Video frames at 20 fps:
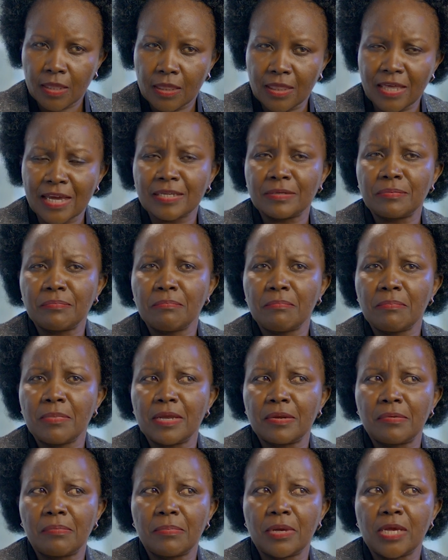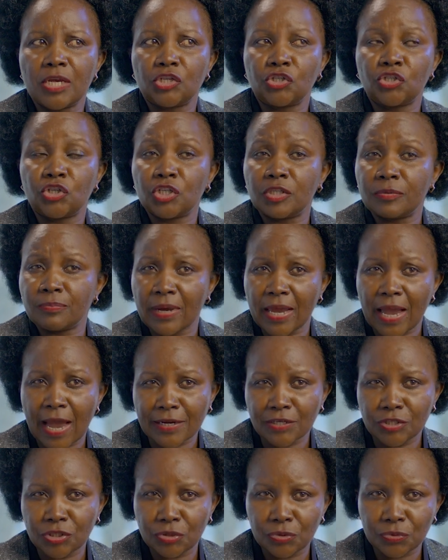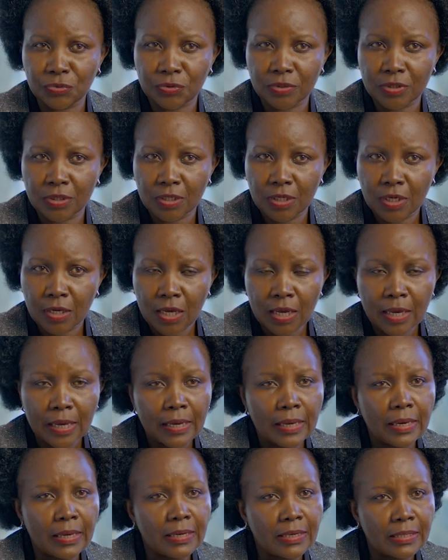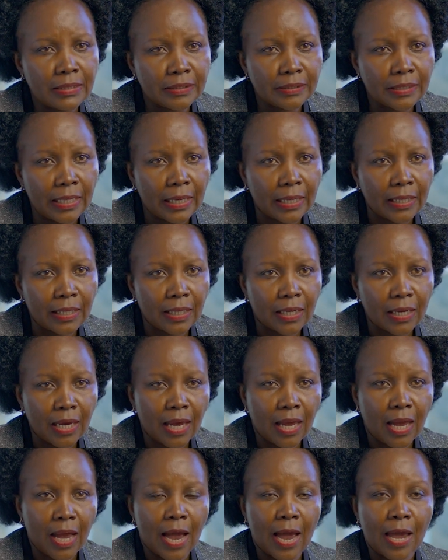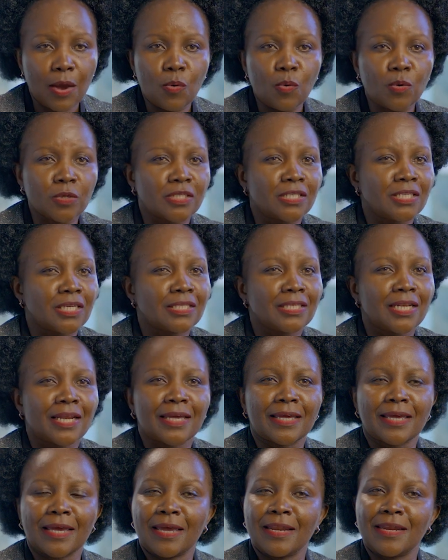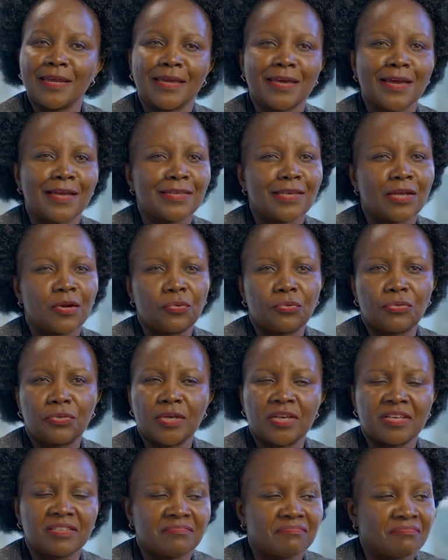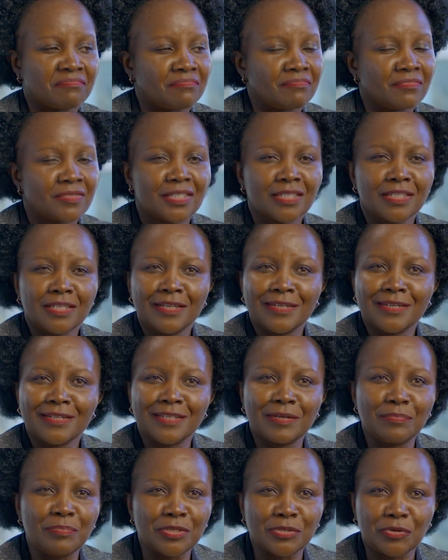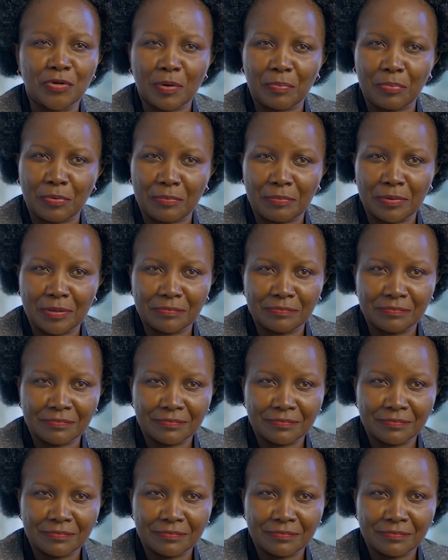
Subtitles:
that made me change my attitude. Initially, I was just like any Kenyan who thinks, TB is not a problem.